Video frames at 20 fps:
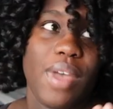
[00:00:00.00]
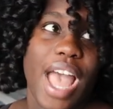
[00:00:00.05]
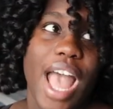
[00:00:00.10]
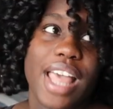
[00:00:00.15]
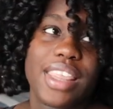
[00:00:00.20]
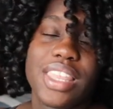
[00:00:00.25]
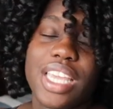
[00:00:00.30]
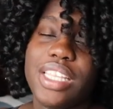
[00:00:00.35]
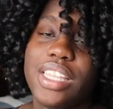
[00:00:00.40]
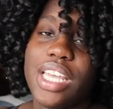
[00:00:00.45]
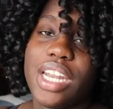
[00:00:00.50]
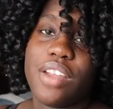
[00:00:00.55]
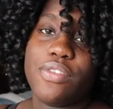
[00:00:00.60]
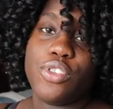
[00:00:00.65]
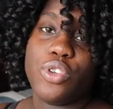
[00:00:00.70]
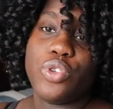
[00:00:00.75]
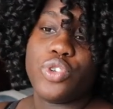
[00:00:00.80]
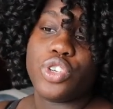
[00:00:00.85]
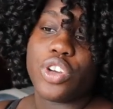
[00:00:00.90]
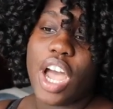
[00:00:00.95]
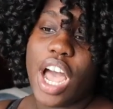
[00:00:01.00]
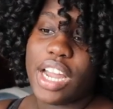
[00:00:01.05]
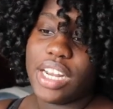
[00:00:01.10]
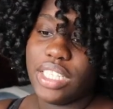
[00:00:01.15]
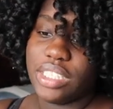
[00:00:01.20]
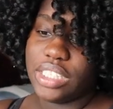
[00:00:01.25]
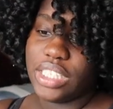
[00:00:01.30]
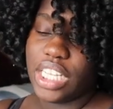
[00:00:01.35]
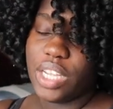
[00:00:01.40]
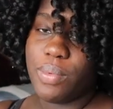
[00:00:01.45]
I think that if you try
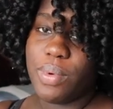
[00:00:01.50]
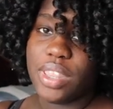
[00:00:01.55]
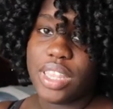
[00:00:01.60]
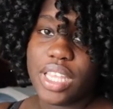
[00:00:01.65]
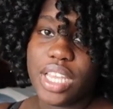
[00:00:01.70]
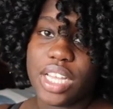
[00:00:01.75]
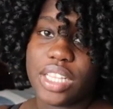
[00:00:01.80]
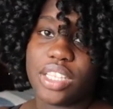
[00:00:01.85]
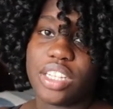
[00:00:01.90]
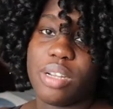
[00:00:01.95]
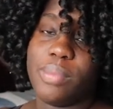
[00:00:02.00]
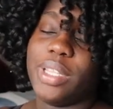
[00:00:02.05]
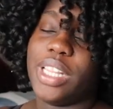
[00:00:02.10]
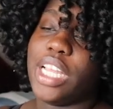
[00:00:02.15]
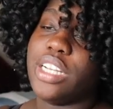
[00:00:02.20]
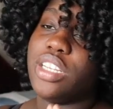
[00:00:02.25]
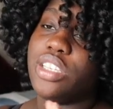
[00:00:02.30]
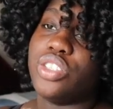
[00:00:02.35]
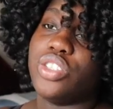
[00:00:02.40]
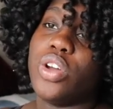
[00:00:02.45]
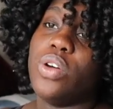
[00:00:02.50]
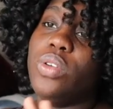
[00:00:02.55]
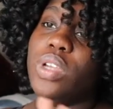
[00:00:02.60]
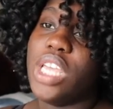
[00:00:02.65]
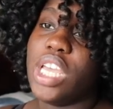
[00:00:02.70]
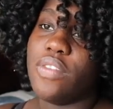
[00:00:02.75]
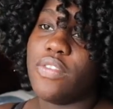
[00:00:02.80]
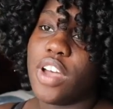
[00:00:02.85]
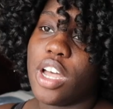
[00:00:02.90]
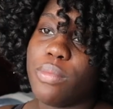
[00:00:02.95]
to stick with it a little bit, like just don't
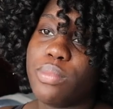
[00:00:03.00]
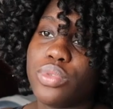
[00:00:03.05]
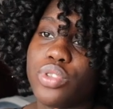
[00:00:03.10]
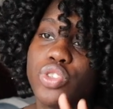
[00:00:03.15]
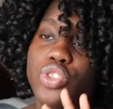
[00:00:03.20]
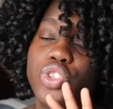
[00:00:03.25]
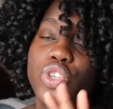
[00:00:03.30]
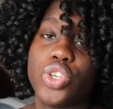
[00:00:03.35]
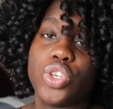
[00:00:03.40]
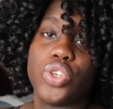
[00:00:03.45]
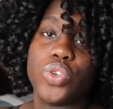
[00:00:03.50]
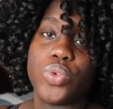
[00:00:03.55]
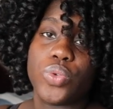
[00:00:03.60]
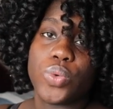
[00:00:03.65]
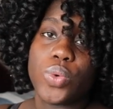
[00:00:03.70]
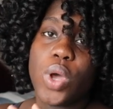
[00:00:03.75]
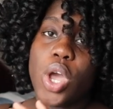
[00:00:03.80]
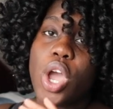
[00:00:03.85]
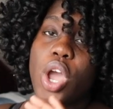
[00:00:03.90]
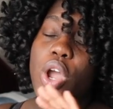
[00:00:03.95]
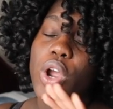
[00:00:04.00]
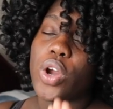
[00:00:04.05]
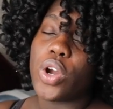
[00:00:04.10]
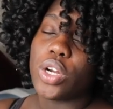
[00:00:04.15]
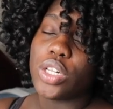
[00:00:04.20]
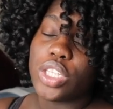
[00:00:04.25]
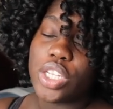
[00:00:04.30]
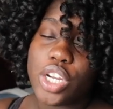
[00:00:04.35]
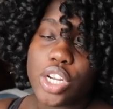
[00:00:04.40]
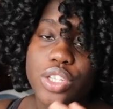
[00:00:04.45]
give up too
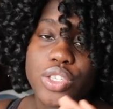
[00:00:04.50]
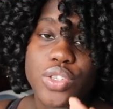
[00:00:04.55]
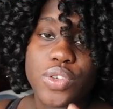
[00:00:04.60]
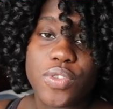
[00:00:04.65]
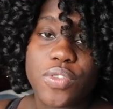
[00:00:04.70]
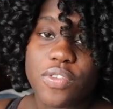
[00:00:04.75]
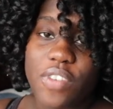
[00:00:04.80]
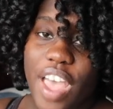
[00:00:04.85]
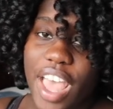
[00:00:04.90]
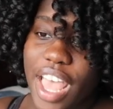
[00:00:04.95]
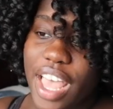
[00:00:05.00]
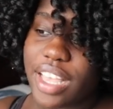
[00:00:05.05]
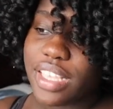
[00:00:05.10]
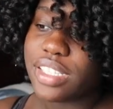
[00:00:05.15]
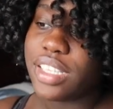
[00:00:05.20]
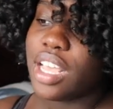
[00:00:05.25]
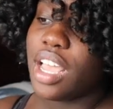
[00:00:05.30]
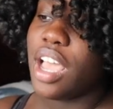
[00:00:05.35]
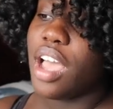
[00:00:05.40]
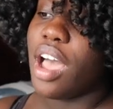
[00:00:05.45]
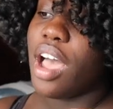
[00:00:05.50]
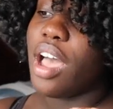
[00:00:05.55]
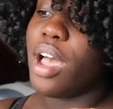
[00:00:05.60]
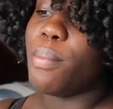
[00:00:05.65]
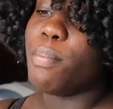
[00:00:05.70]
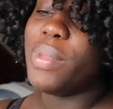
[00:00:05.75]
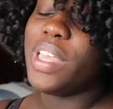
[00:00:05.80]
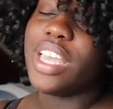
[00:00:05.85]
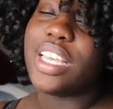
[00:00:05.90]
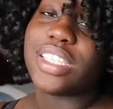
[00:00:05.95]
early or too fast
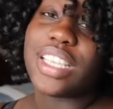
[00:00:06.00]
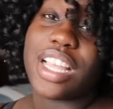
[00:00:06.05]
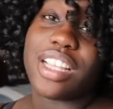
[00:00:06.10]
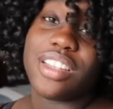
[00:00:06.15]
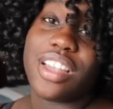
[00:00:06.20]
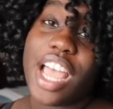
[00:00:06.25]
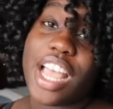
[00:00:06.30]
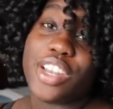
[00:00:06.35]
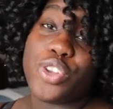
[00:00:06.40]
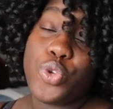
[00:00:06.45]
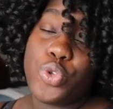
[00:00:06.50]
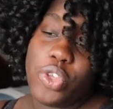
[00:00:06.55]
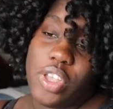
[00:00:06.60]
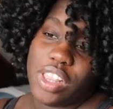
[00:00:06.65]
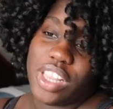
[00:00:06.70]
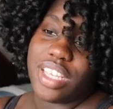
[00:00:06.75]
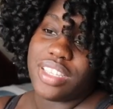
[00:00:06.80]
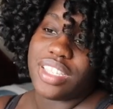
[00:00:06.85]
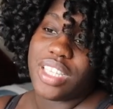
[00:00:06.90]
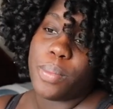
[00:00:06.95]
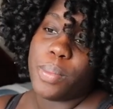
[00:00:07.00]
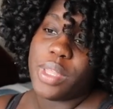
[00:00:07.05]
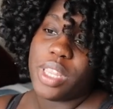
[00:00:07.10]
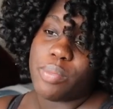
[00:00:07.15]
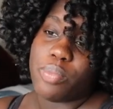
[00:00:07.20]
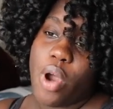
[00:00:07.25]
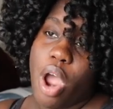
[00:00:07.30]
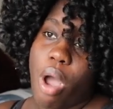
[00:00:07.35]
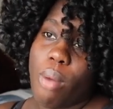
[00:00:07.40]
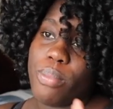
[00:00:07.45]
um, because I, I do think that some of the
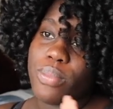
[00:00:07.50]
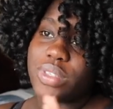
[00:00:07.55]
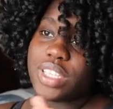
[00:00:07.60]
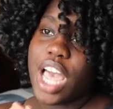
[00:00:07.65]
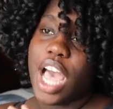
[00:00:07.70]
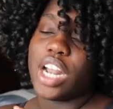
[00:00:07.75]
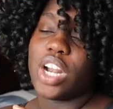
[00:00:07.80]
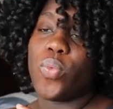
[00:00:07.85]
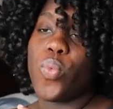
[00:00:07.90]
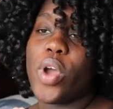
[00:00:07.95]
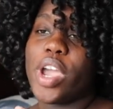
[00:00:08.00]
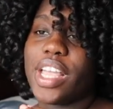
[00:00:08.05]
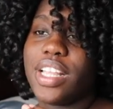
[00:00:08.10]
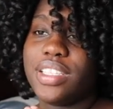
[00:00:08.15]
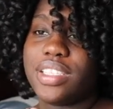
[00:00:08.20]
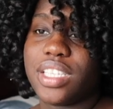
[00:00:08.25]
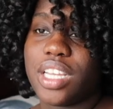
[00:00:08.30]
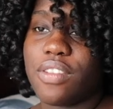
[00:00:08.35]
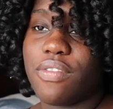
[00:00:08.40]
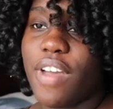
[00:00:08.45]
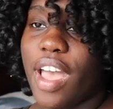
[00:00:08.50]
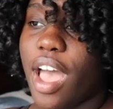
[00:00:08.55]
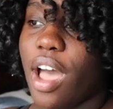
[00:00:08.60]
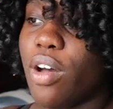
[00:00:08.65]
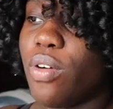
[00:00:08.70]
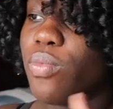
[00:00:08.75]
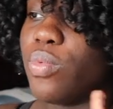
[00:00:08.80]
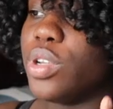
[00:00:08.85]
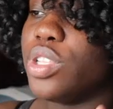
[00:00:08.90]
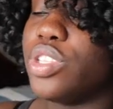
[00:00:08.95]
problems kind of work itself
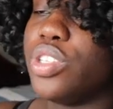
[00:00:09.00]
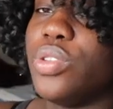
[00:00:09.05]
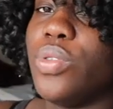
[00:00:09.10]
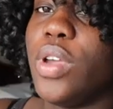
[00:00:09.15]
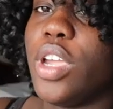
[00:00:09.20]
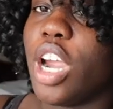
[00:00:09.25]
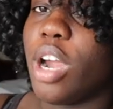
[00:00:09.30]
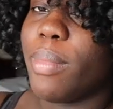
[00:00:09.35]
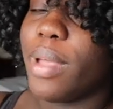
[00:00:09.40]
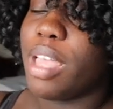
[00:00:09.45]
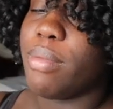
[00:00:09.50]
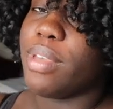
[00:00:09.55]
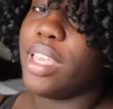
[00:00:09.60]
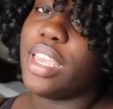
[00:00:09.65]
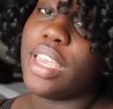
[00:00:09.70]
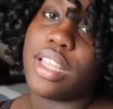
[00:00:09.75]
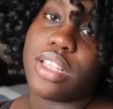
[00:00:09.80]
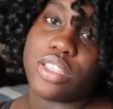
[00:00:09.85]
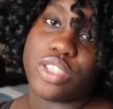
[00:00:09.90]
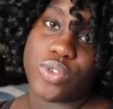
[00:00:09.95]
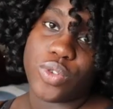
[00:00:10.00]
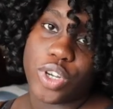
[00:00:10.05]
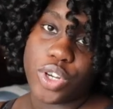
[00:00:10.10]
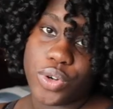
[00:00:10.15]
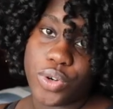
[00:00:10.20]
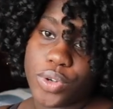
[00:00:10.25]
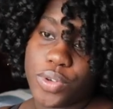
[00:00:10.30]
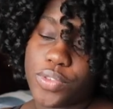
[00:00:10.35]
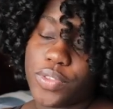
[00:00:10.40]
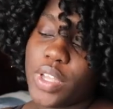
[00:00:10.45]
out once you and your baby get into a
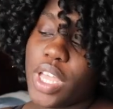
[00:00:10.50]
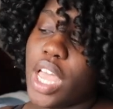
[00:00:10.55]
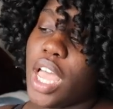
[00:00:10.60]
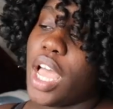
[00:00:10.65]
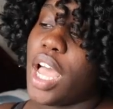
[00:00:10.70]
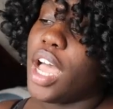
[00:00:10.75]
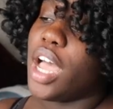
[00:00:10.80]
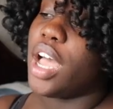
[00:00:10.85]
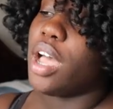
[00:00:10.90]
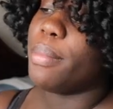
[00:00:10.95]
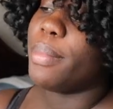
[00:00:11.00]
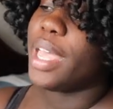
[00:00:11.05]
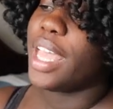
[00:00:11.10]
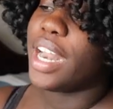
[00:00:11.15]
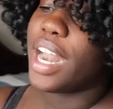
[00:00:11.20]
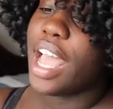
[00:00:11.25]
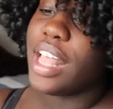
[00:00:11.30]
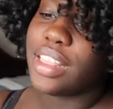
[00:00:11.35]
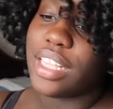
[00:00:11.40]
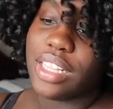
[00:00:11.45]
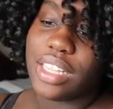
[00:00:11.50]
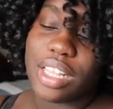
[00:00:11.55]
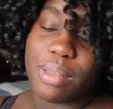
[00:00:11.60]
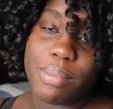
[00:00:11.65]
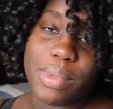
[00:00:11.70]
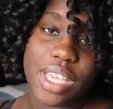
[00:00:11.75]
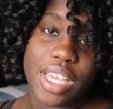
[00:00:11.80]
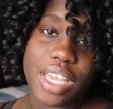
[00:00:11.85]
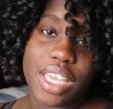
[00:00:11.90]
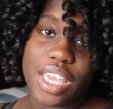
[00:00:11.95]
groove. Um, and I think that
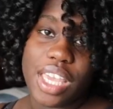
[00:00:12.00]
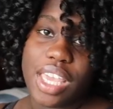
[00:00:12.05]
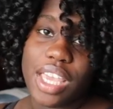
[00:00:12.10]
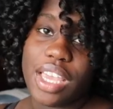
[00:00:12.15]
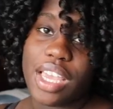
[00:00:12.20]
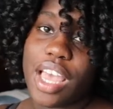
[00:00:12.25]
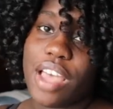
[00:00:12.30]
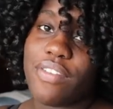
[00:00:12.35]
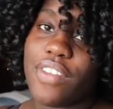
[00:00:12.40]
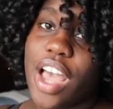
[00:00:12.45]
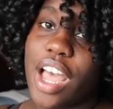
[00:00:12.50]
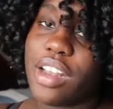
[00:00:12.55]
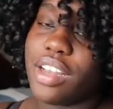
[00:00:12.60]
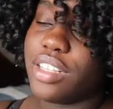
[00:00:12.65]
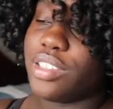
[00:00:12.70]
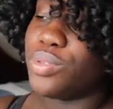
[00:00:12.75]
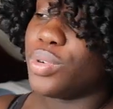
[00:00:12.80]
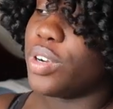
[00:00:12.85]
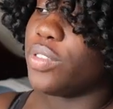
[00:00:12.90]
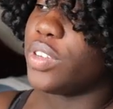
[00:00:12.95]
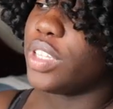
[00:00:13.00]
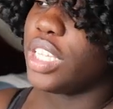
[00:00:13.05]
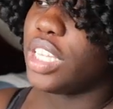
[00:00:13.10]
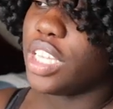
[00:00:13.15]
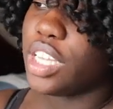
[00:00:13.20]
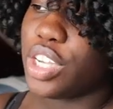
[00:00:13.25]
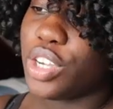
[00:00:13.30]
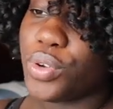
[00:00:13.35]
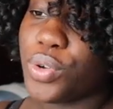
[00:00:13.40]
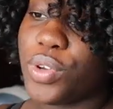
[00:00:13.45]
me and King have gotten into a really
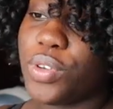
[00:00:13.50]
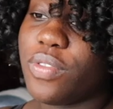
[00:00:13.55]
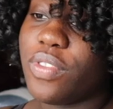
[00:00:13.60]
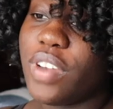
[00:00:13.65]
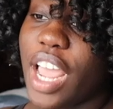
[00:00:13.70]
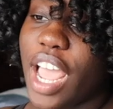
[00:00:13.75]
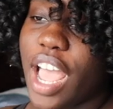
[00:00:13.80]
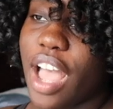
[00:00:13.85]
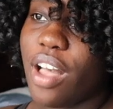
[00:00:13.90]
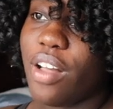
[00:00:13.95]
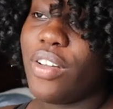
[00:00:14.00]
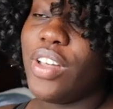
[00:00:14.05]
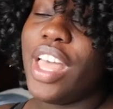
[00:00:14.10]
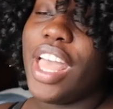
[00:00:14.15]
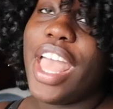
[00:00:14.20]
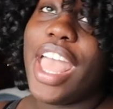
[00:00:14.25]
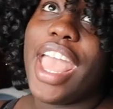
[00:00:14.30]
good groove now.